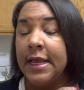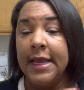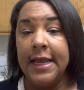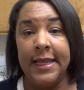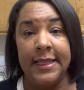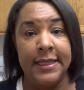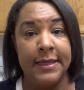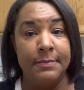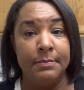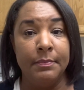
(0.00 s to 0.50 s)

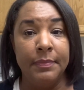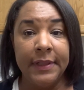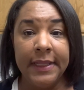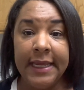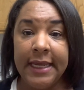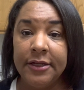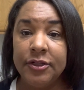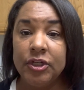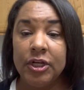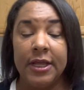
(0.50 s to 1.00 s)
and then
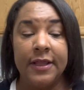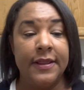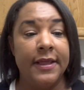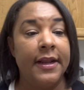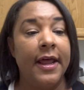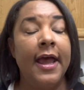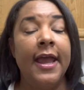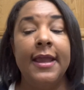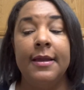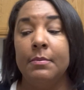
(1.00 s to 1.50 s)
bleach, and then
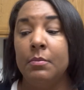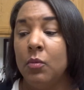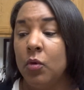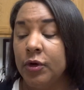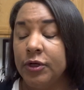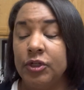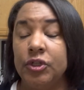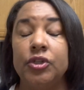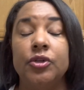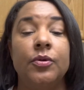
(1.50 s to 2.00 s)
I am
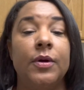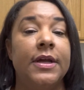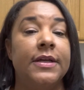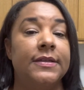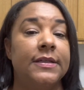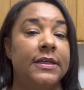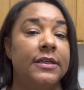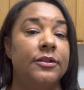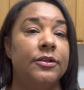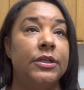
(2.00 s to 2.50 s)

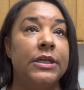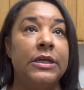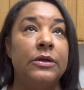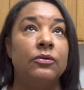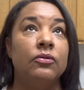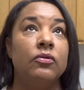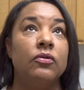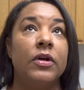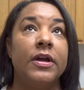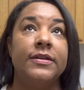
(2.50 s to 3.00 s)
moisturizing the
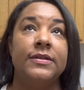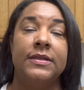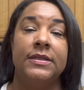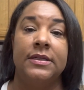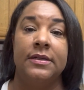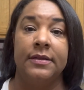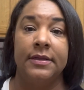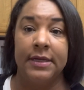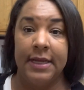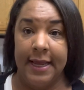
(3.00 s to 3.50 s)
rest
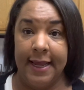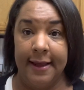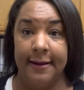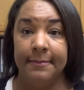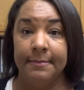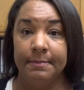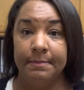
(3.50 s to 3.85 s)
of the day.